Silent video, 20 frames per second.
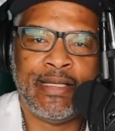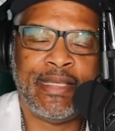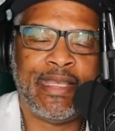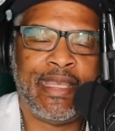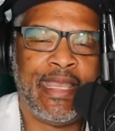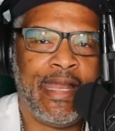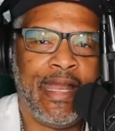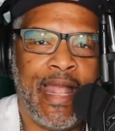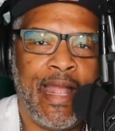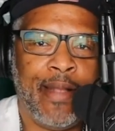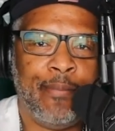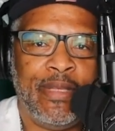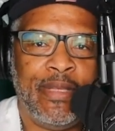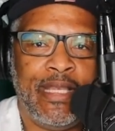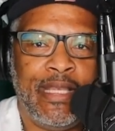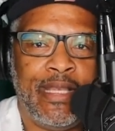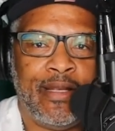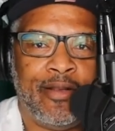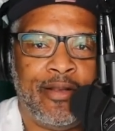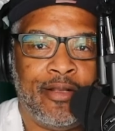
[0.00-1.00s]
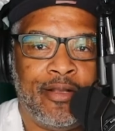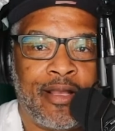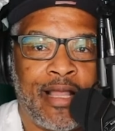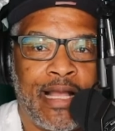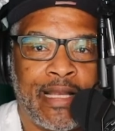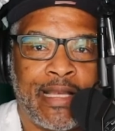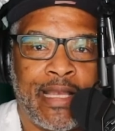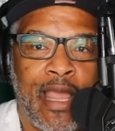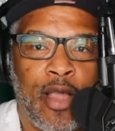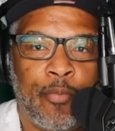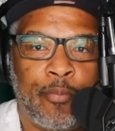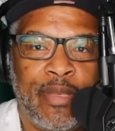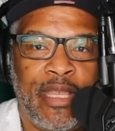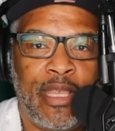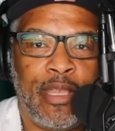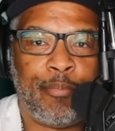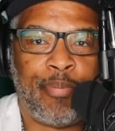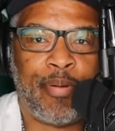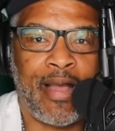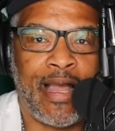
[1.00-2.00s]
Get at me in the Lockout
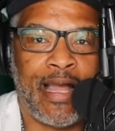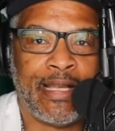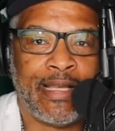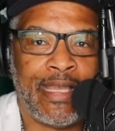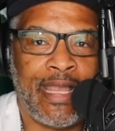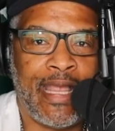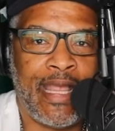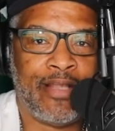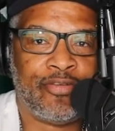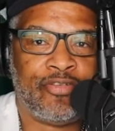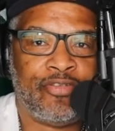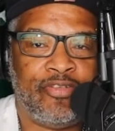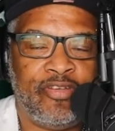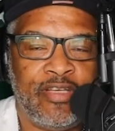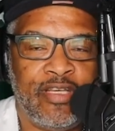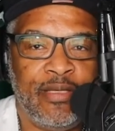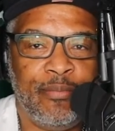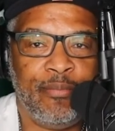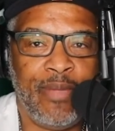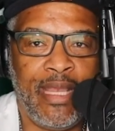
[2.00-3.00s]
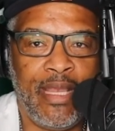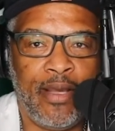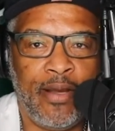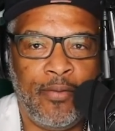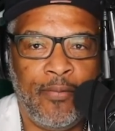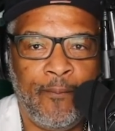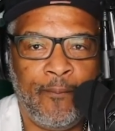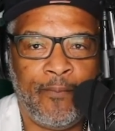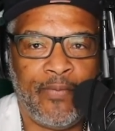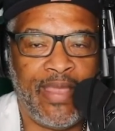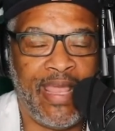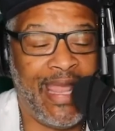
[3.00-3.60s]
Man podcast Gmail